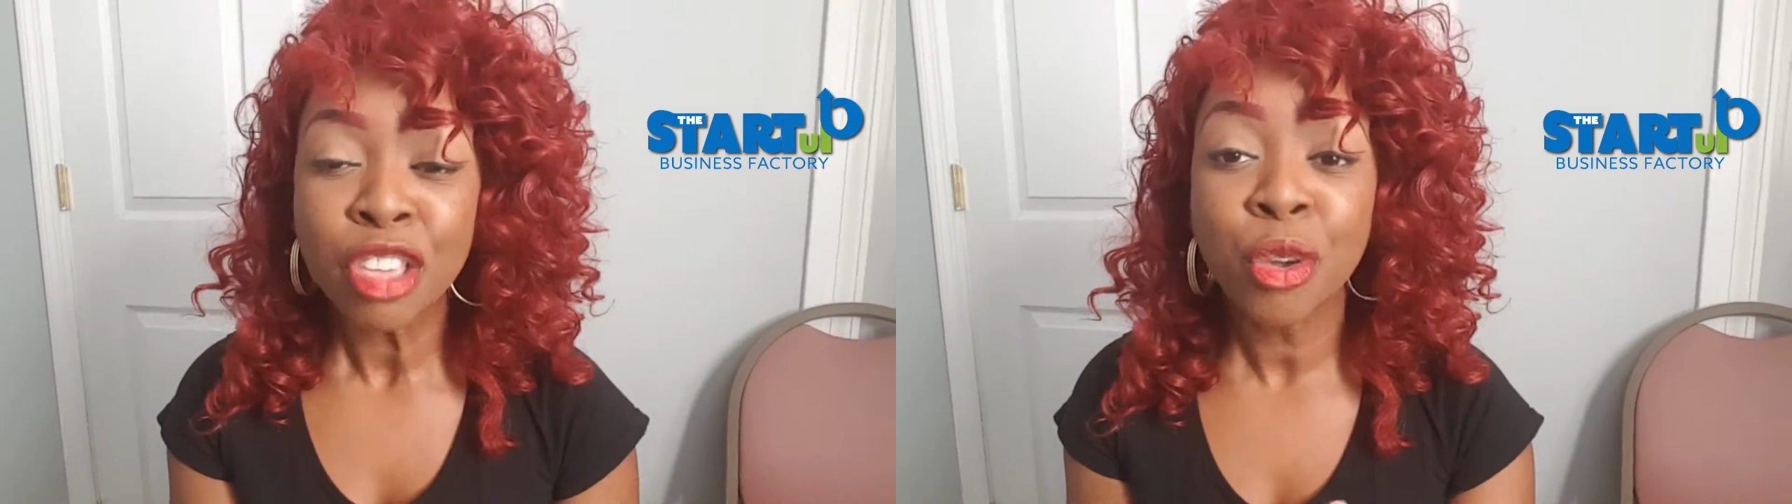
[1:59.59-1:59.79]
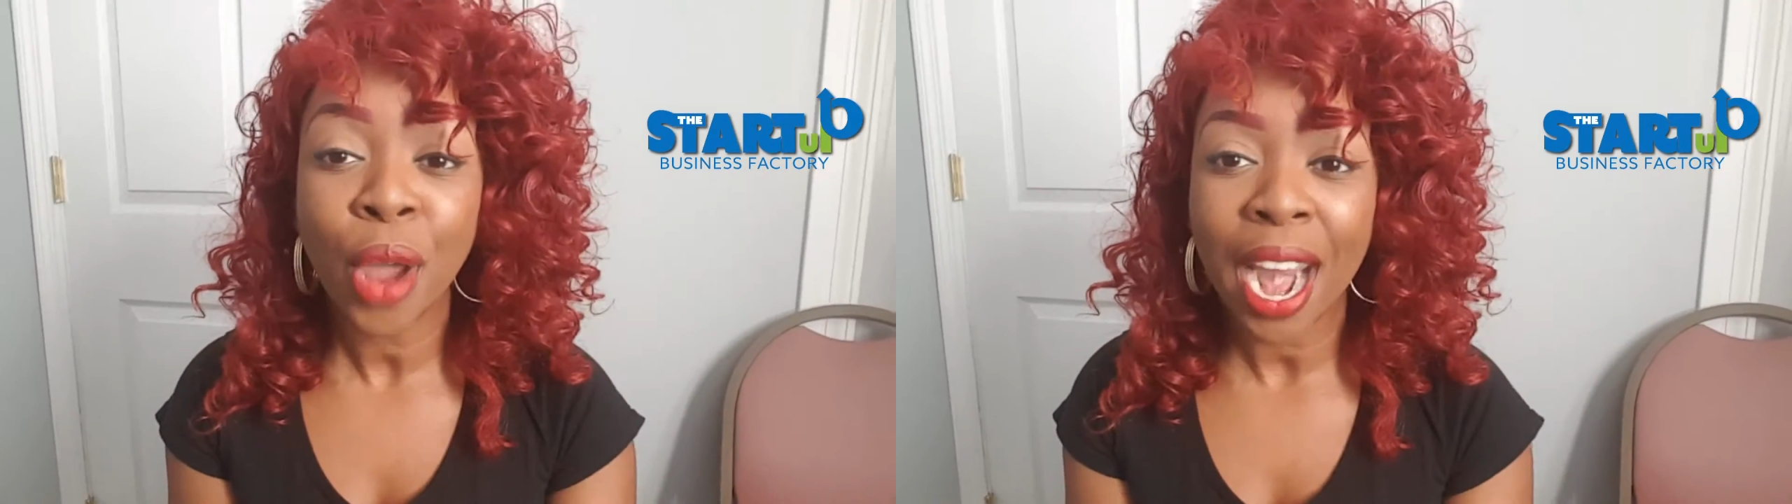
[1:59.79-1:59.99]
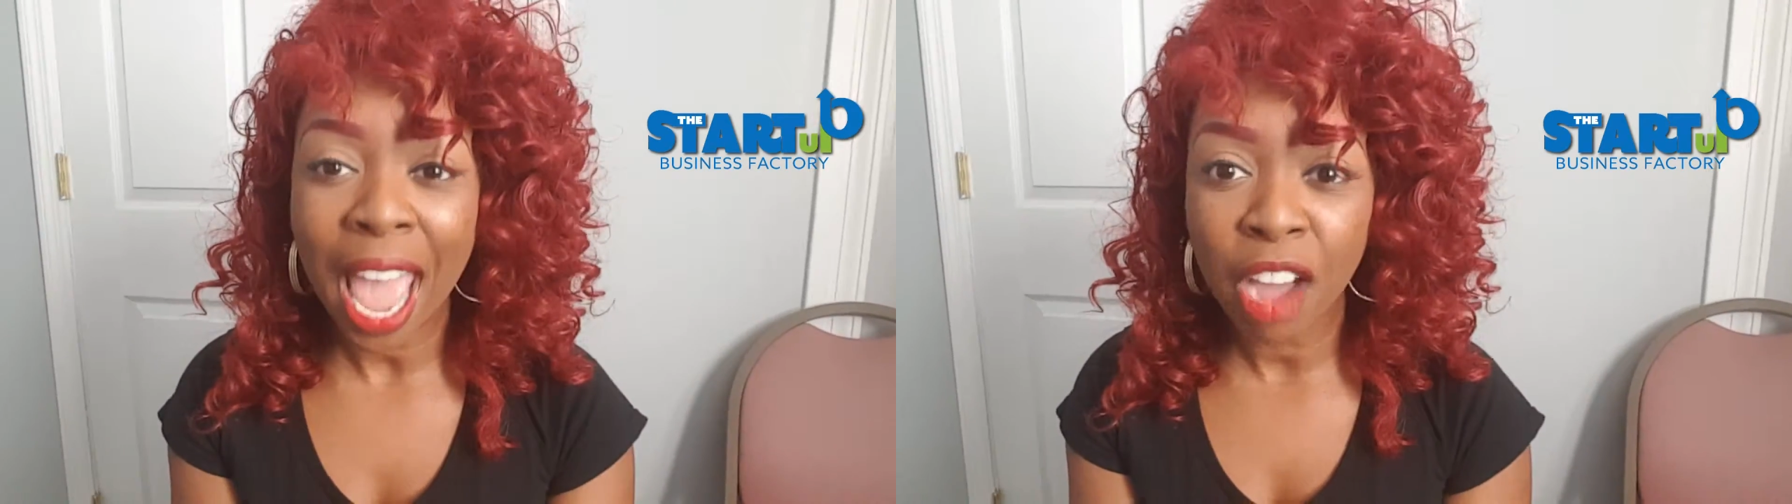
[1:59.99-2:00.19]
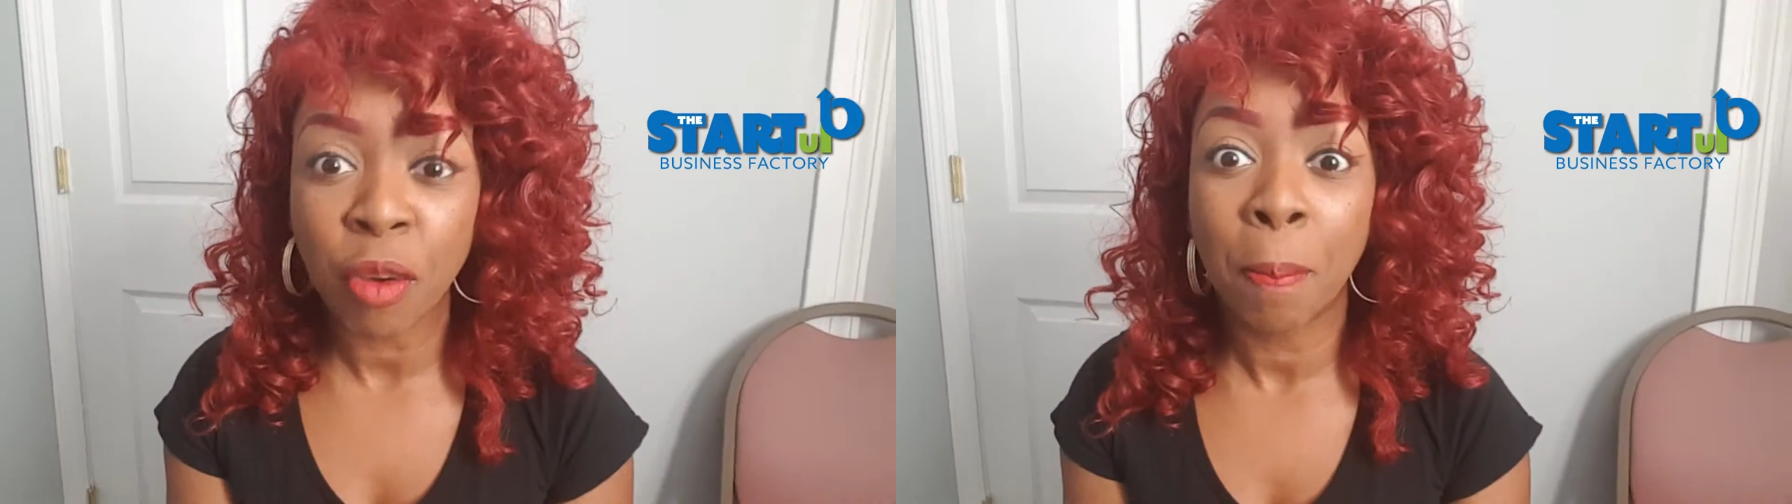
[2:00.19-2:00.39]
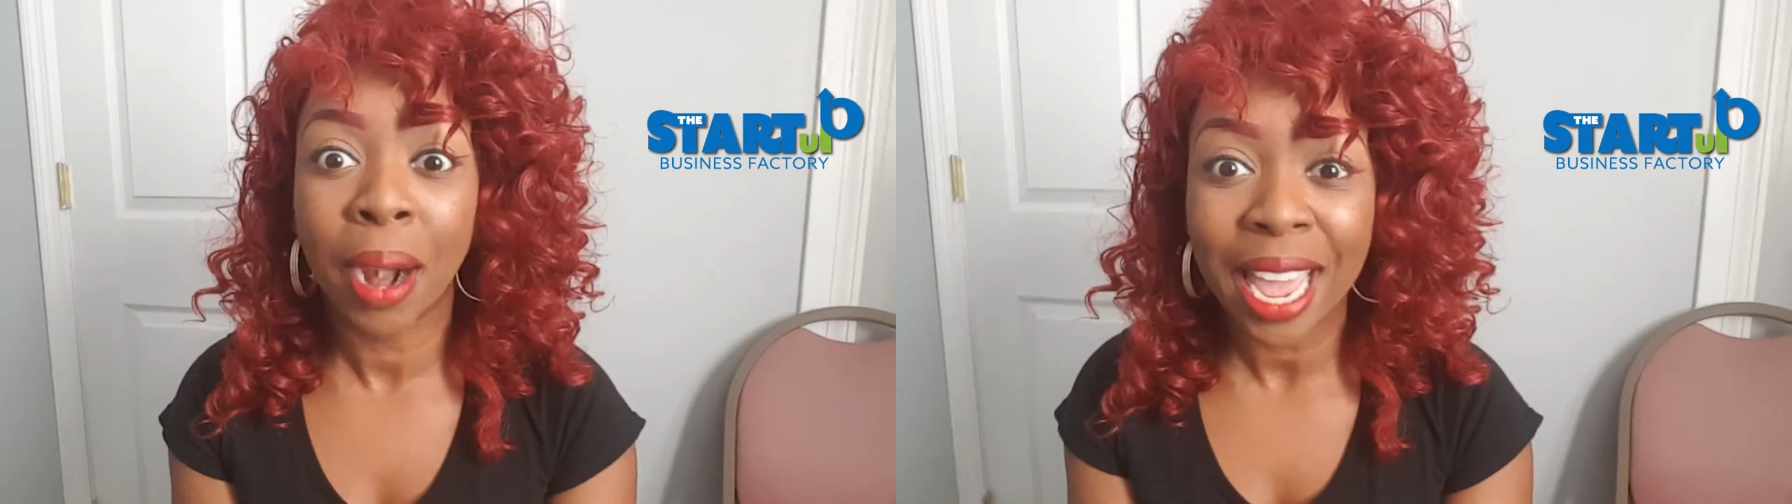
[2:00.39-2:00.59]
You got to
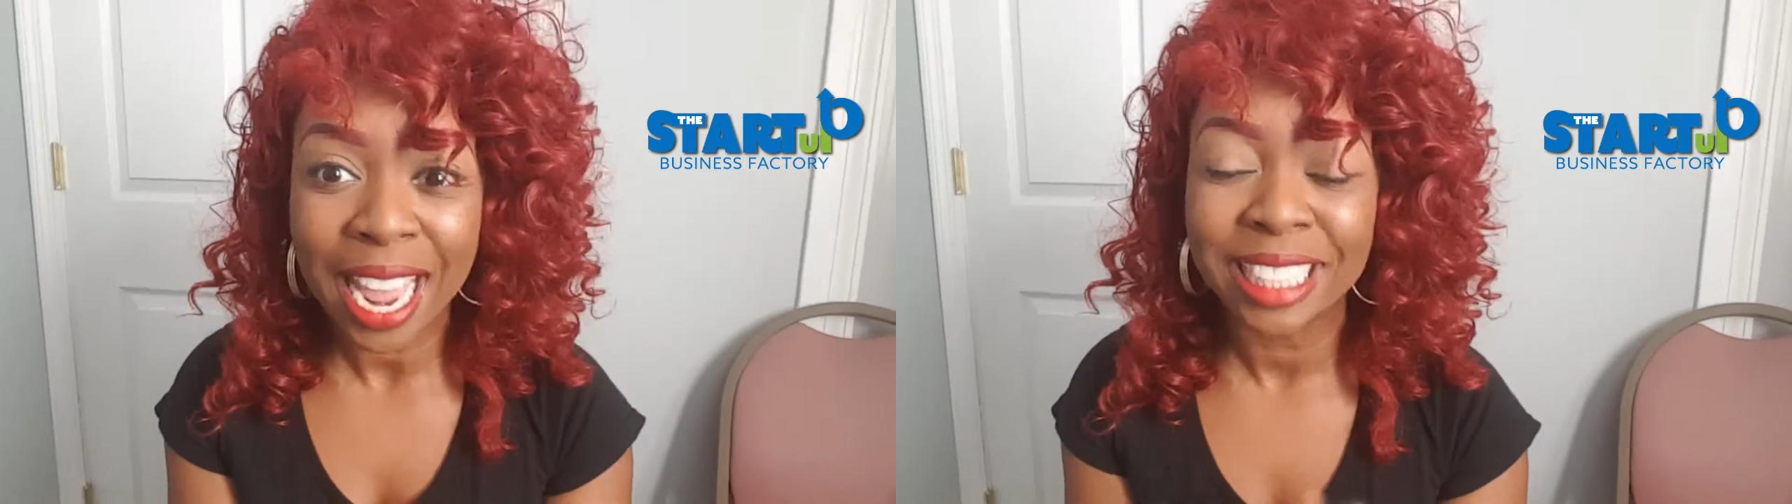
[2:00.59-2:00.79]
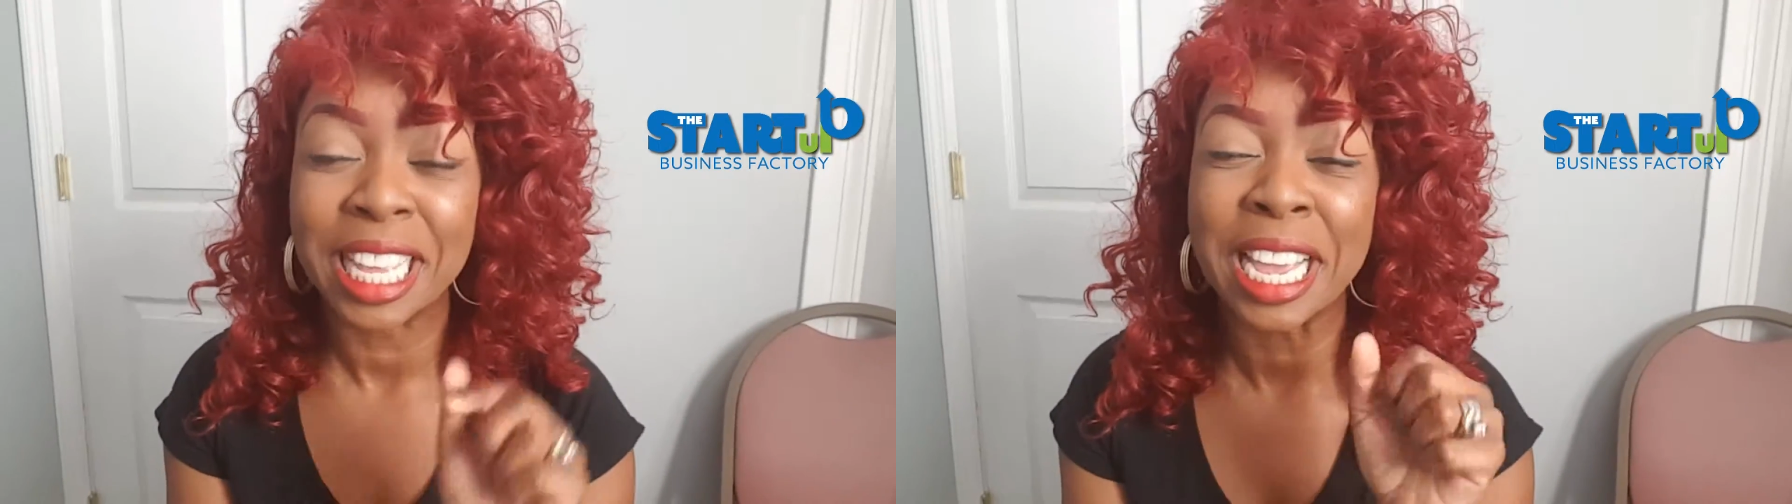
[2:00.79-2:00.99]
have a plan